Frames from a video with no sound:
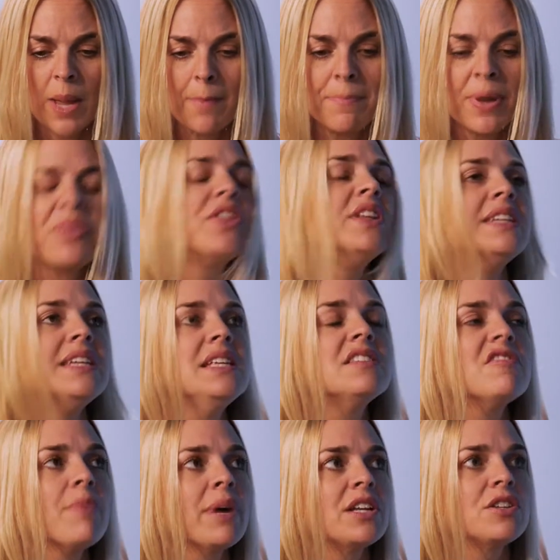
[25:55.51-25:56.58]
But the needs
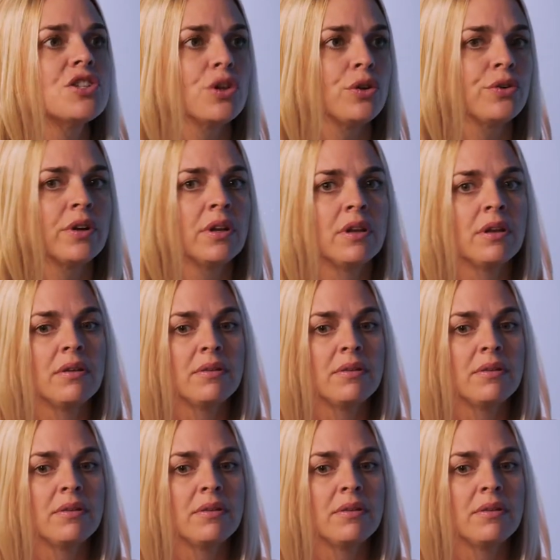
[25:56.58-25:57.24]
of my children,